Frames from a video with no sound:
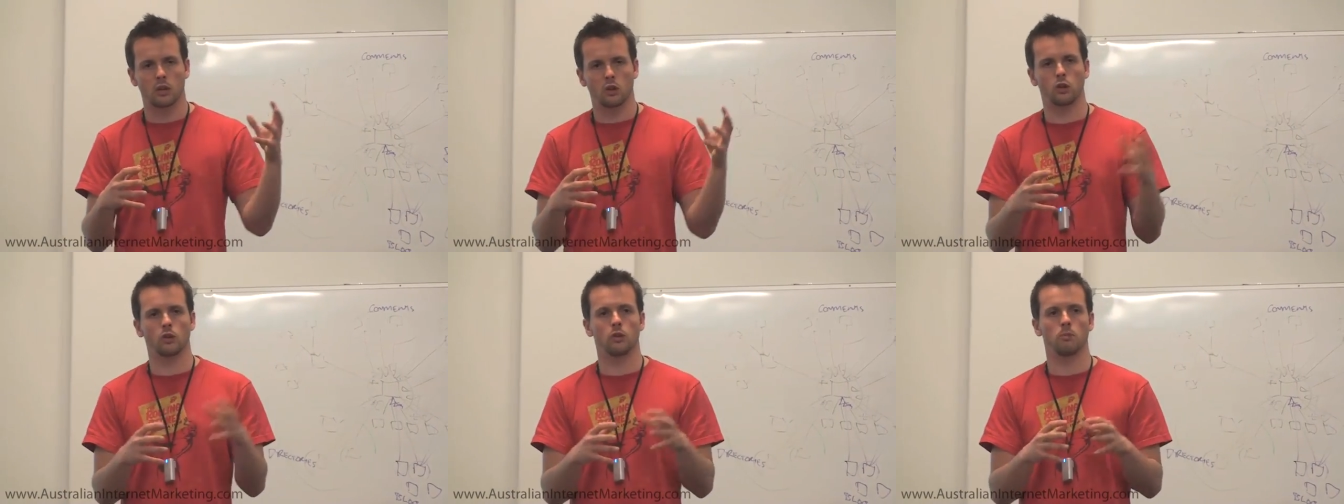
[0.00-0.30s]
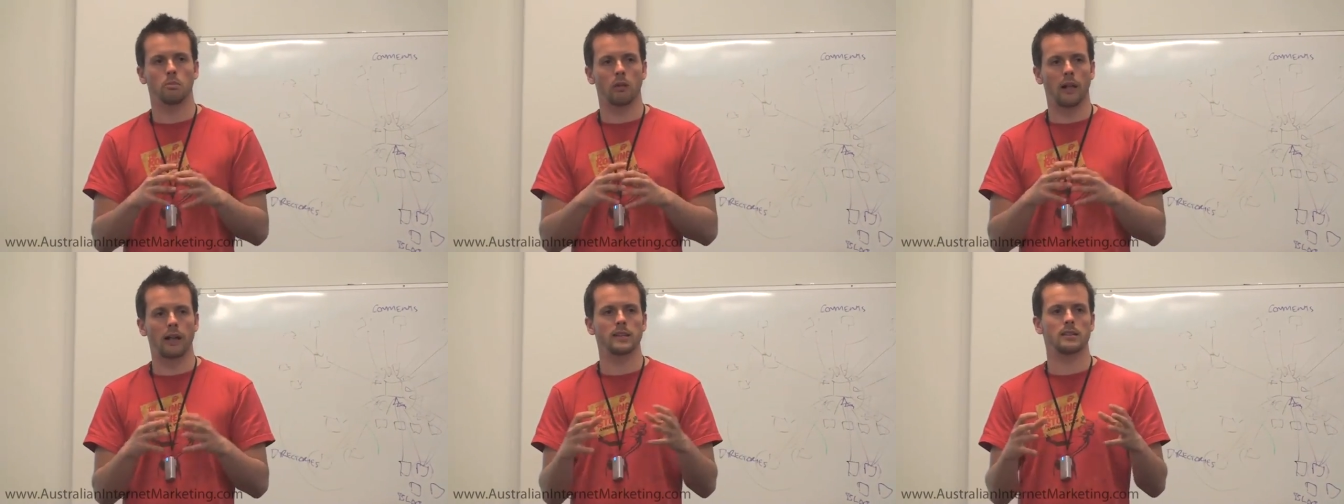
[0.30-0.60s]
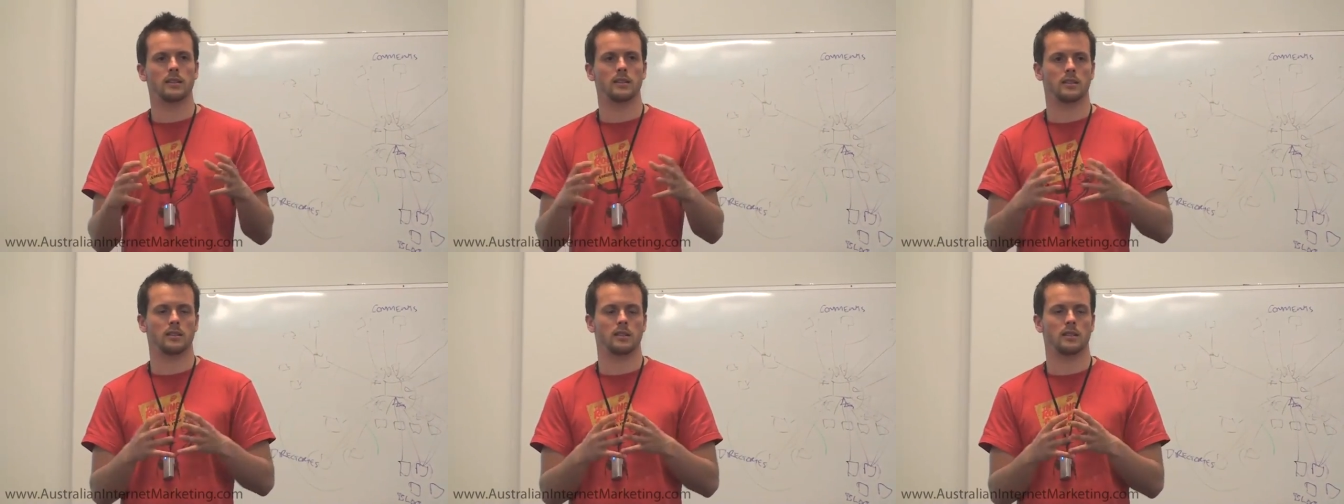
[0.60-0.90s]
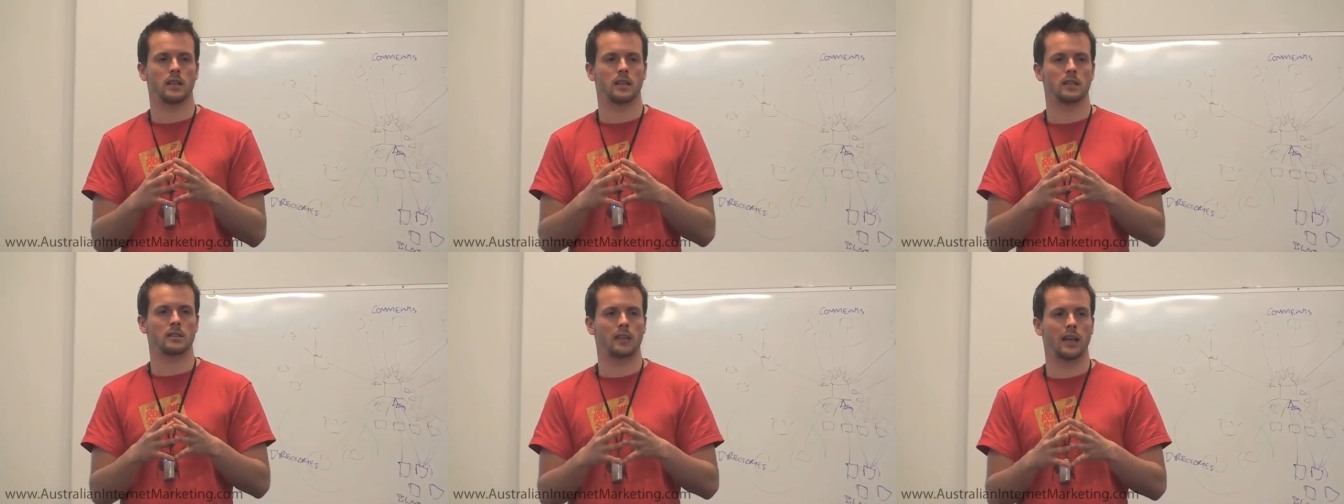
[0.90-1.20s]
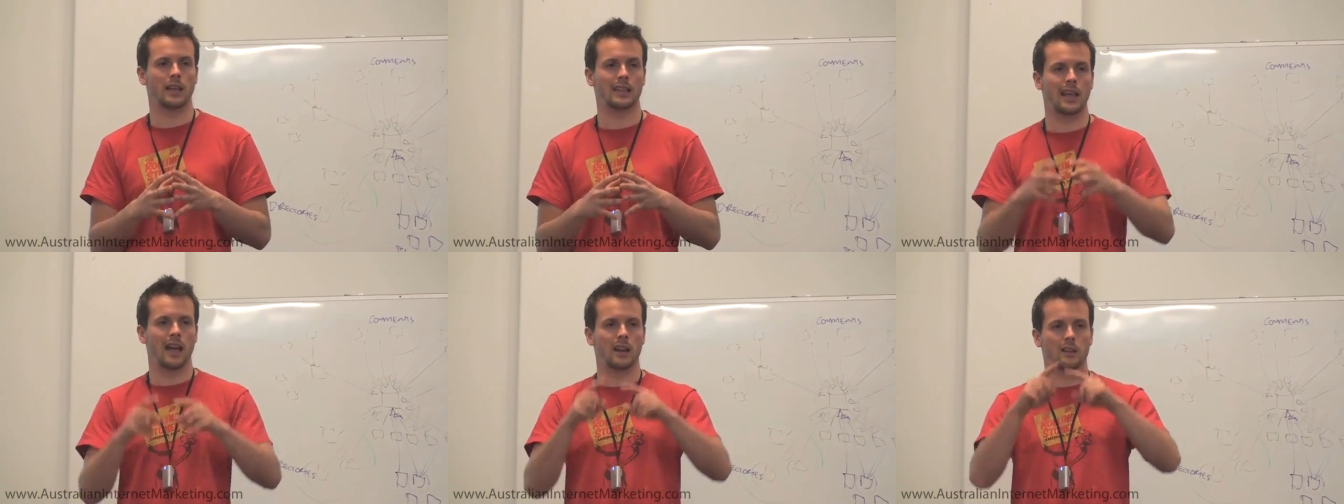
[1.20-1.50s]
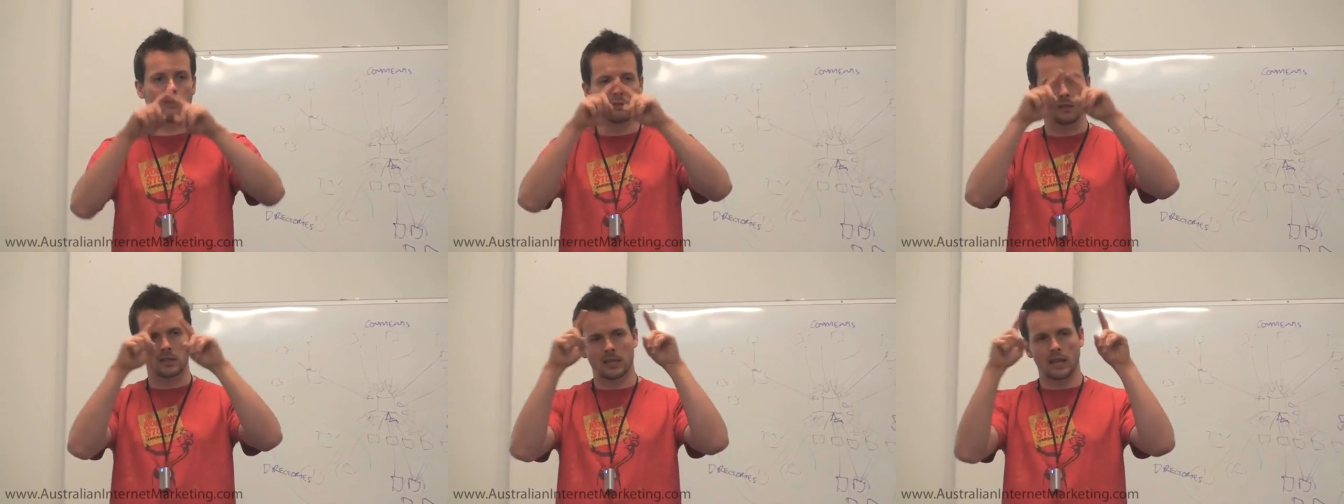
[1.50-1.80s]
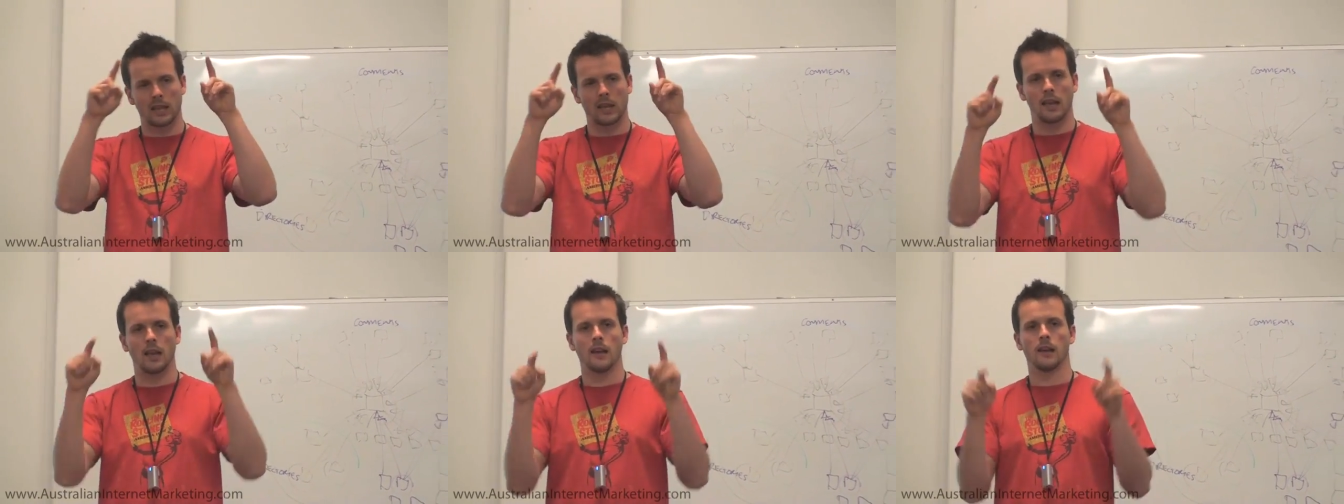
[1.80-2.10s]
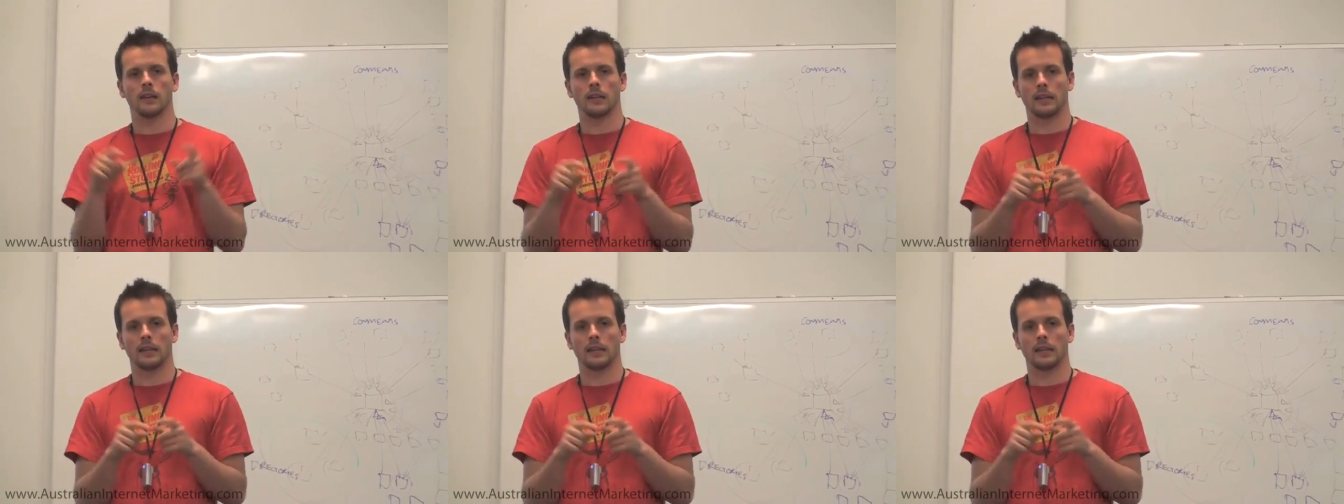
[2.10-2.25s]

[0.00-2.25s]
in Google Places and things like that. And you'll see